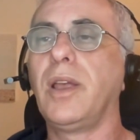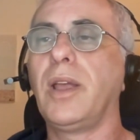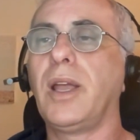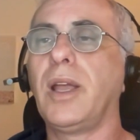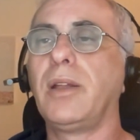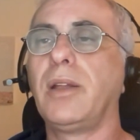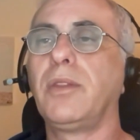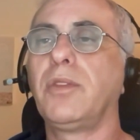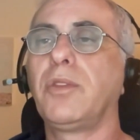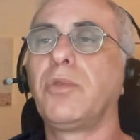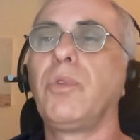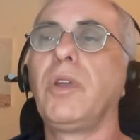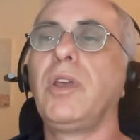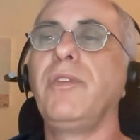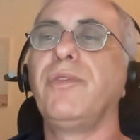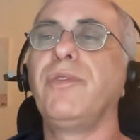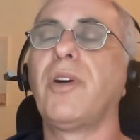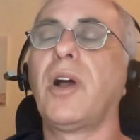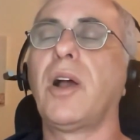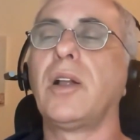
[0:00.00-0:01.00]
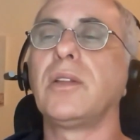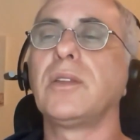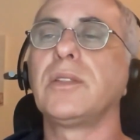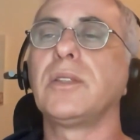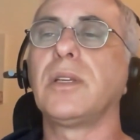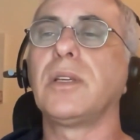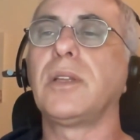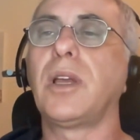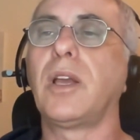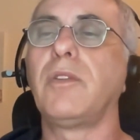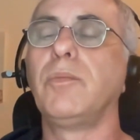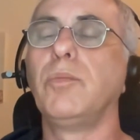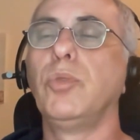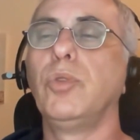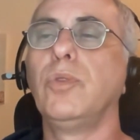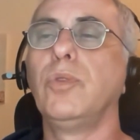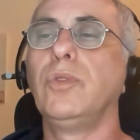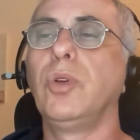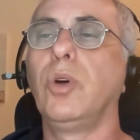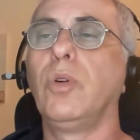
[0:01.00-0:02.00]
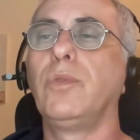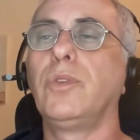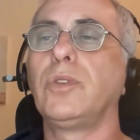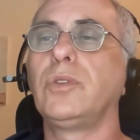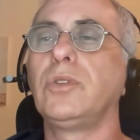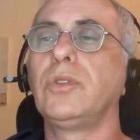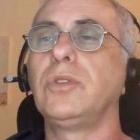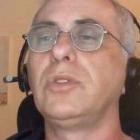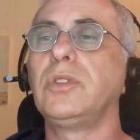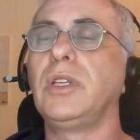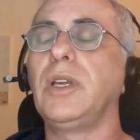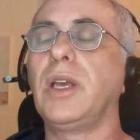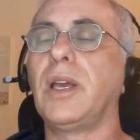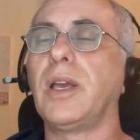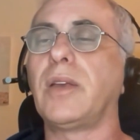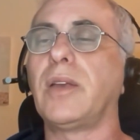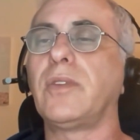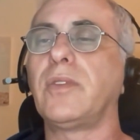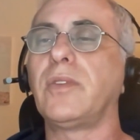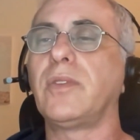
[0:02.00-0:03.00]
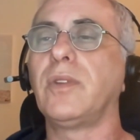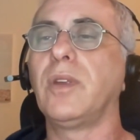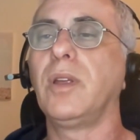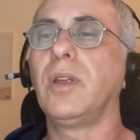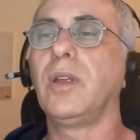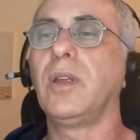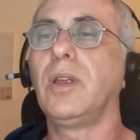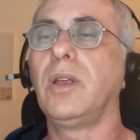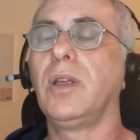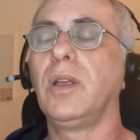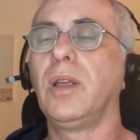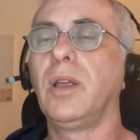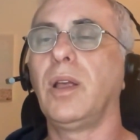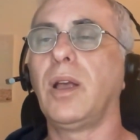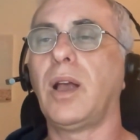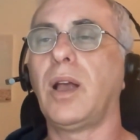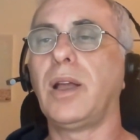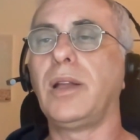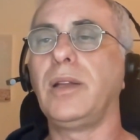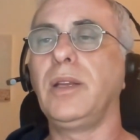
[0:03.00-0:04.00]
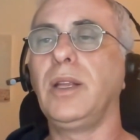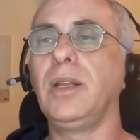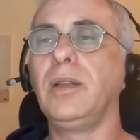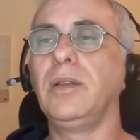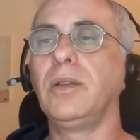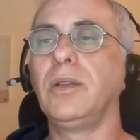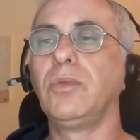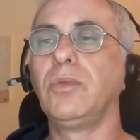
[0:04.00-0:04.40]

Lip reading: and 3 files that I moved over to TS, I need the